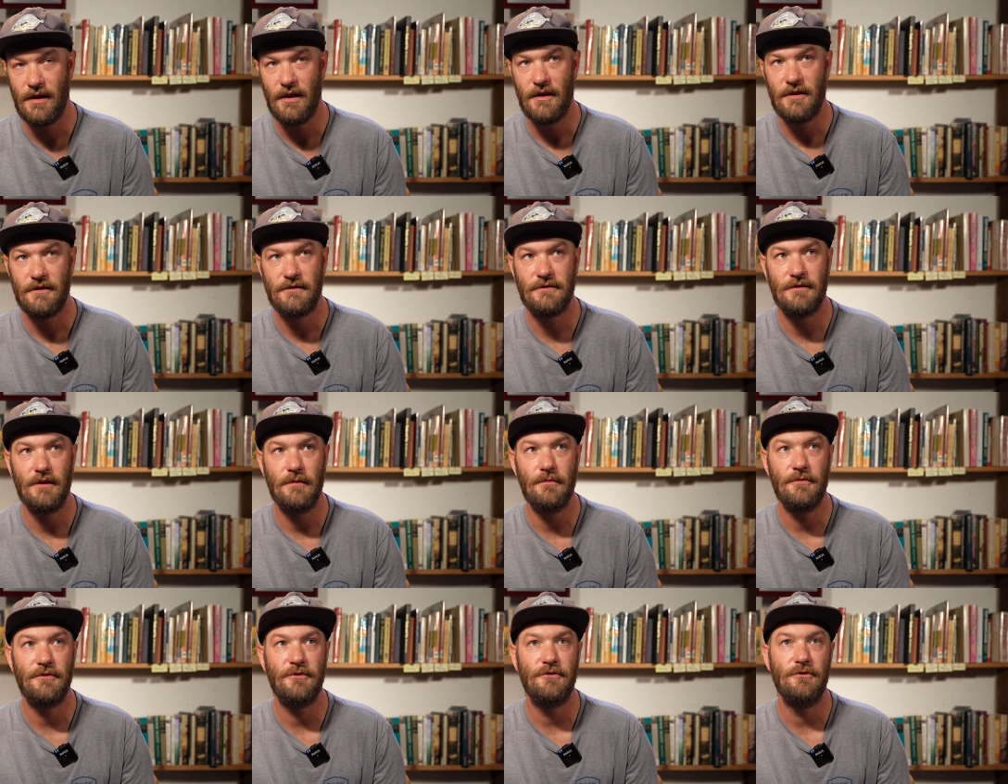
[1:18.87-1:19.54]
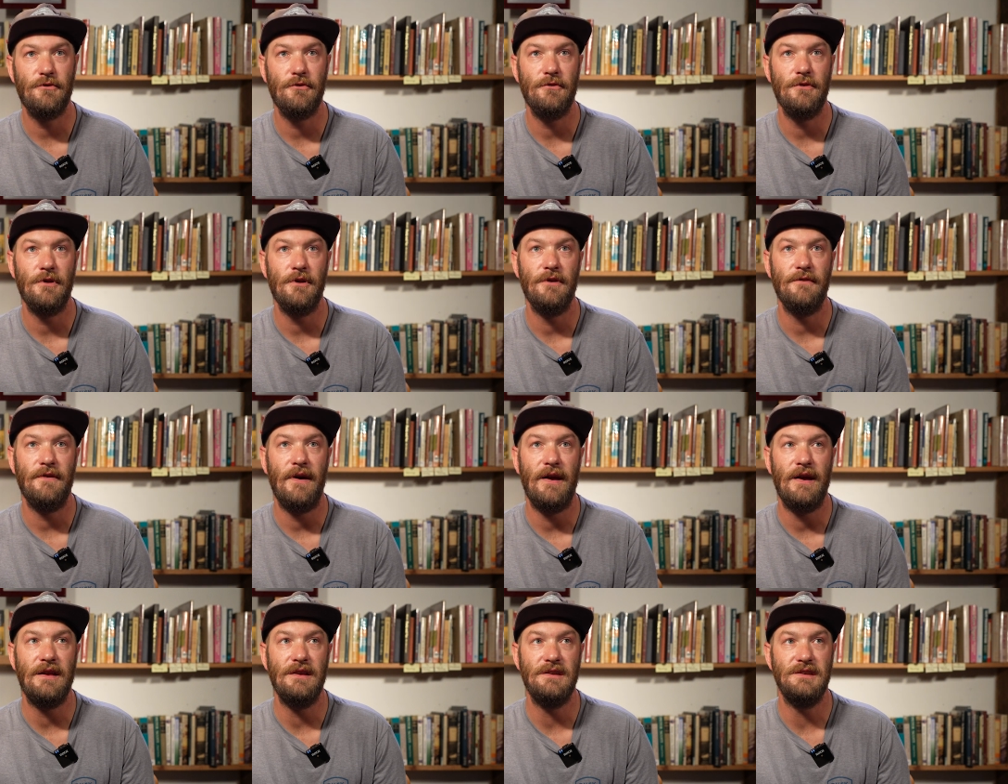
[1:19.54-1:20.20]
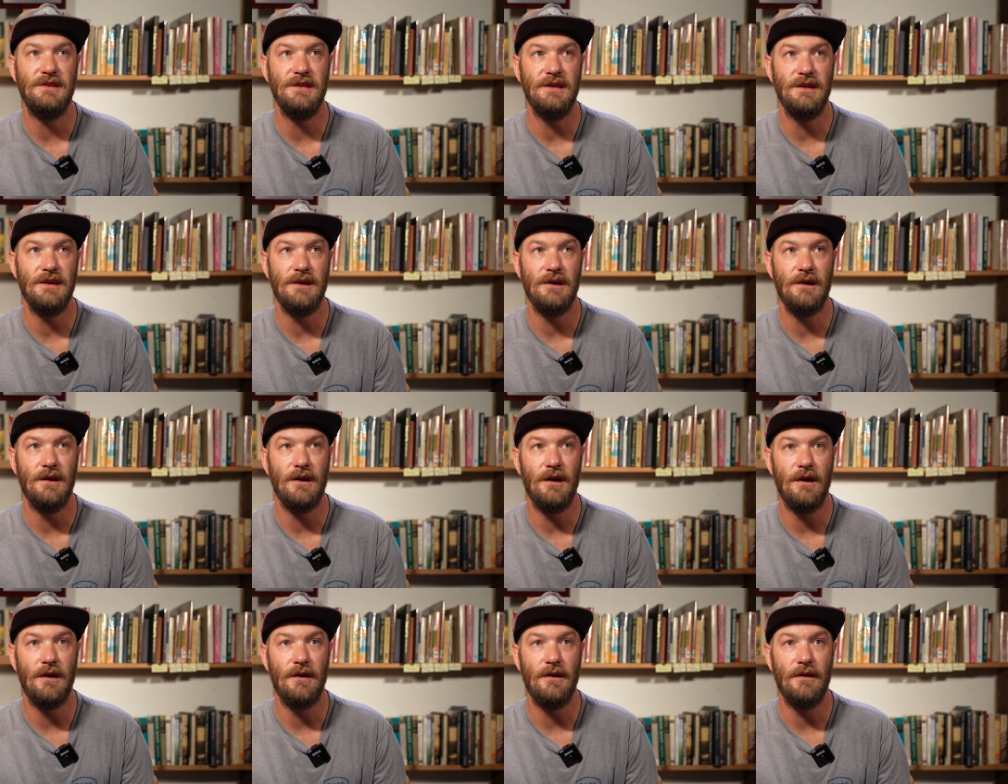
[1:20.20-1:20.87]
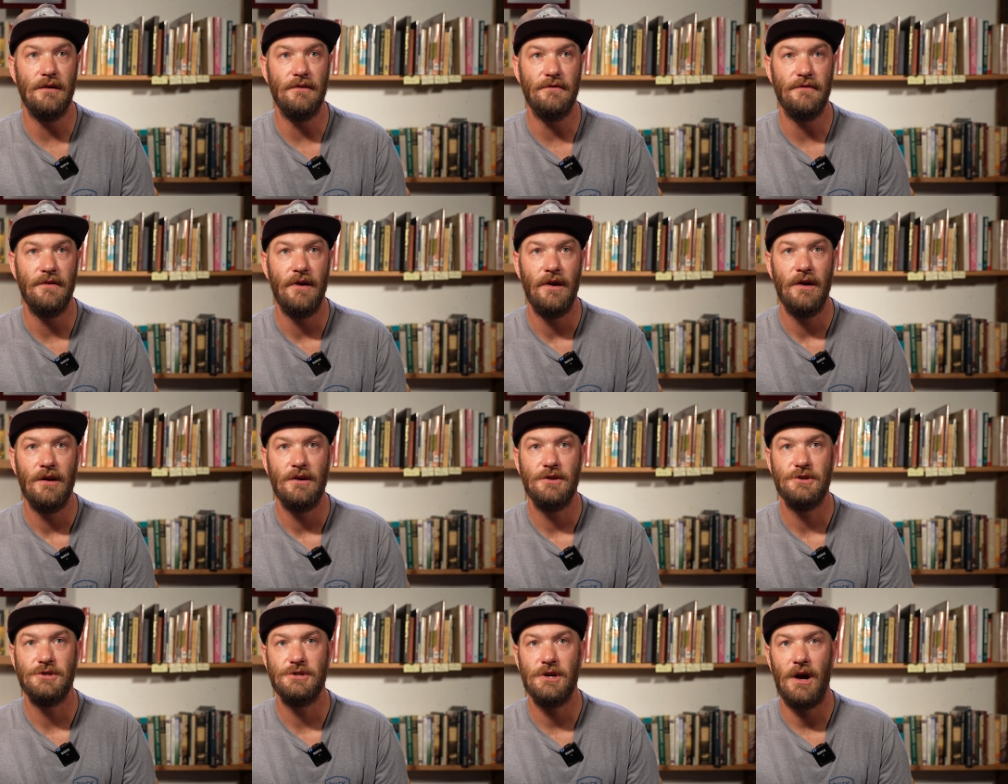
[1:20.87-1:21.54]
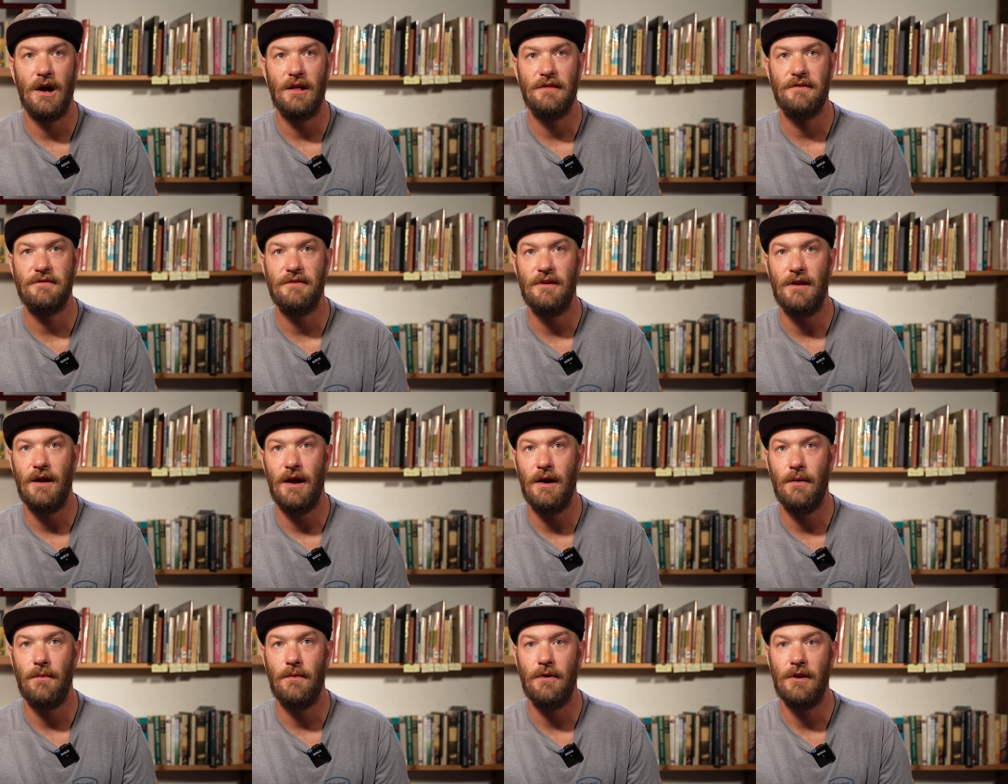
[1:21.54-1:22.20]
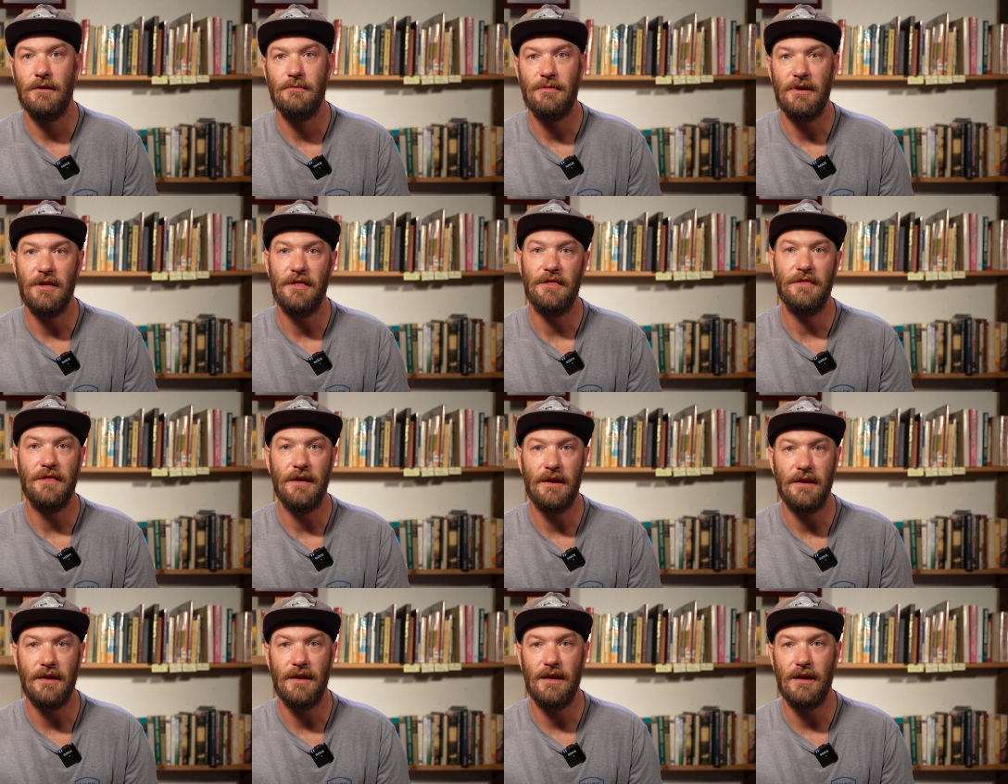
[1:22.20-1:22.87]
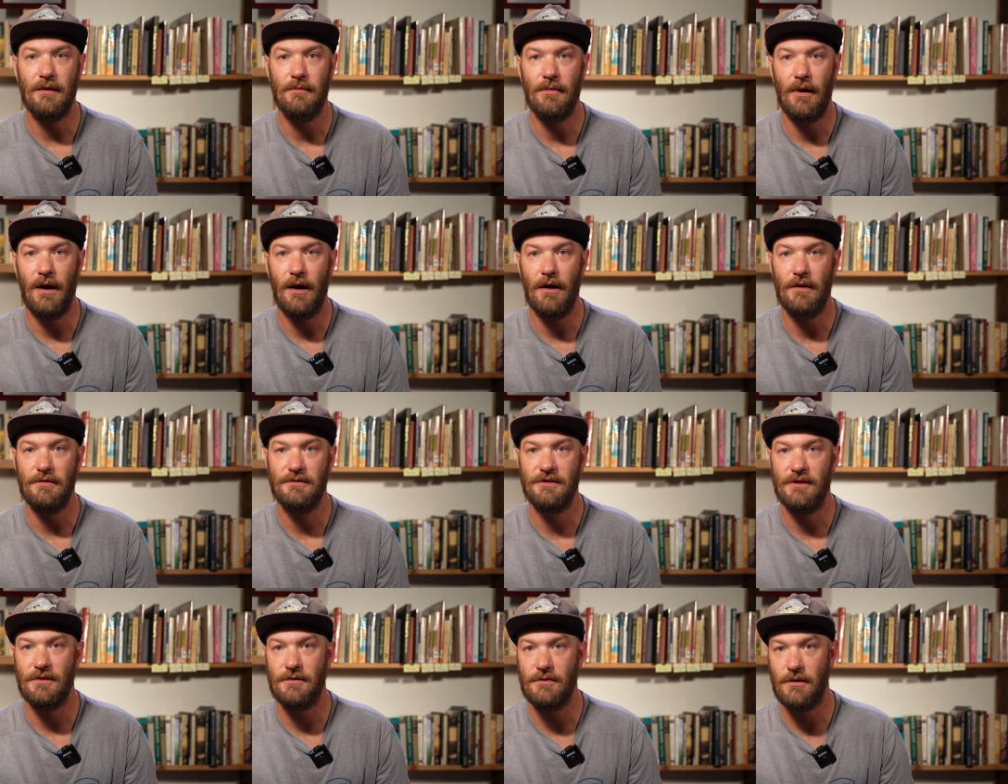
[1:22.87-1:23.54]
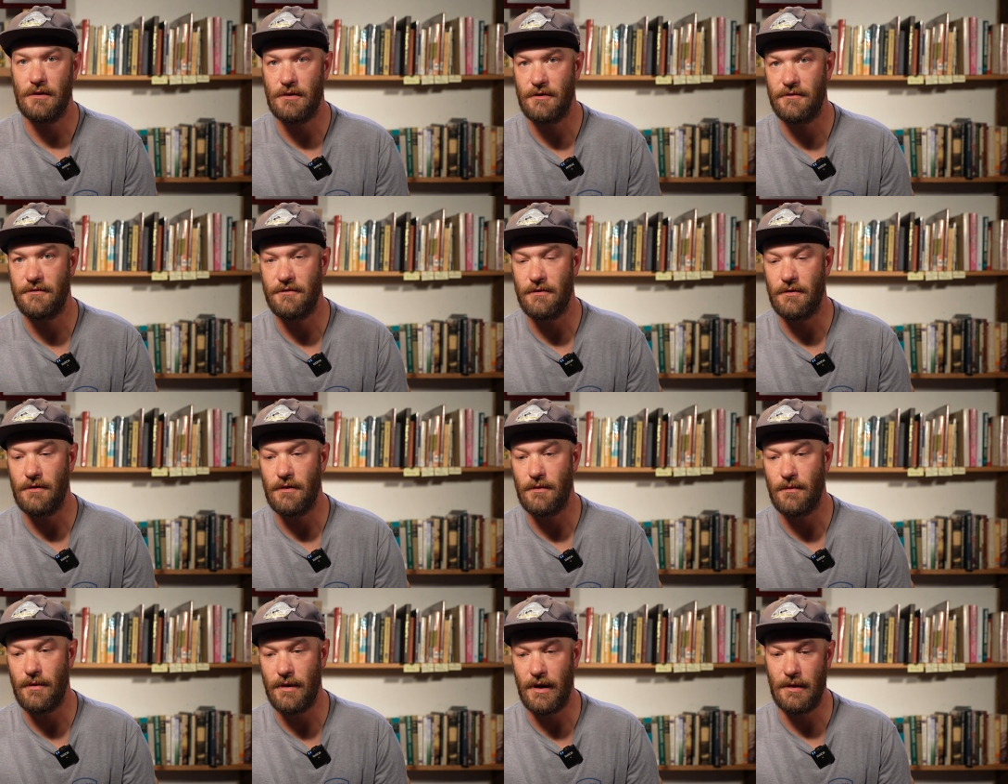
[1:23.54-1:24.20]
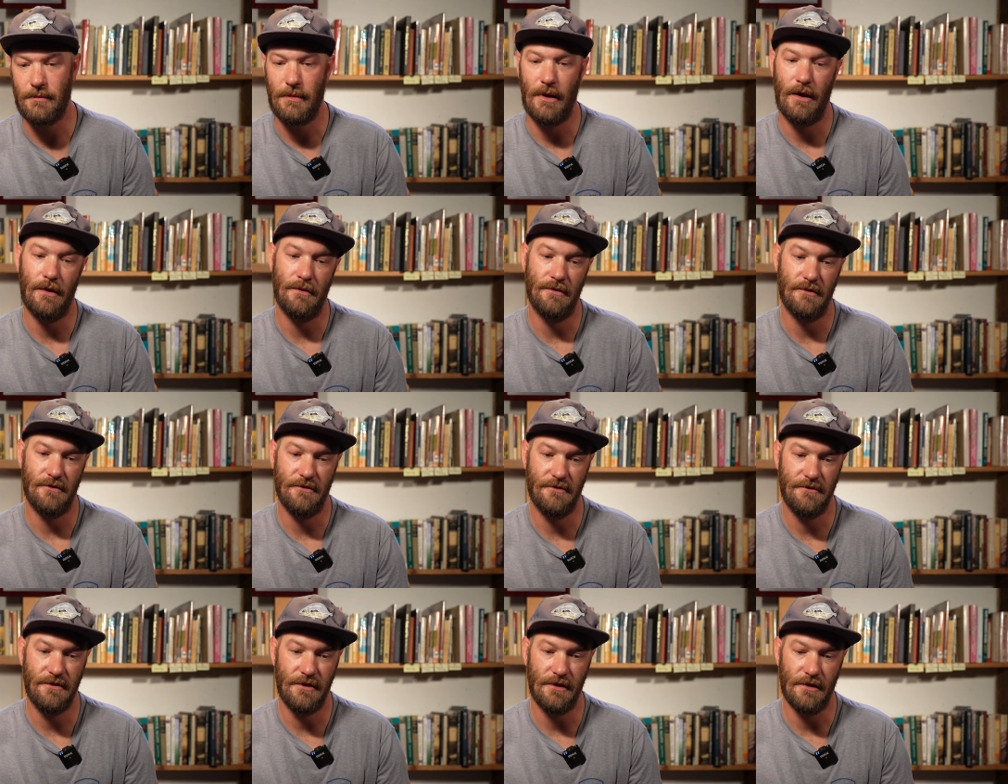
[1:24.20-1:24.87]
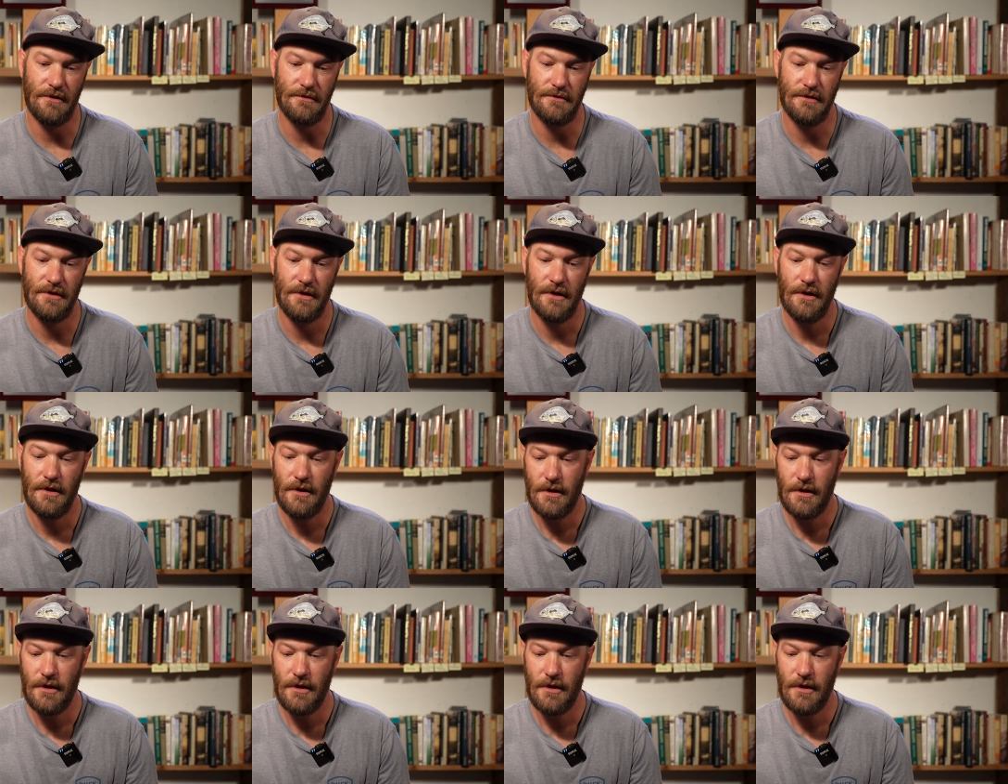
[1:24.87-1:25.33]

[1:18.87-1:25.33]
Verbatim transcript: Some sort of idea of shots that I want to be thinking about to look for when I'm out in the field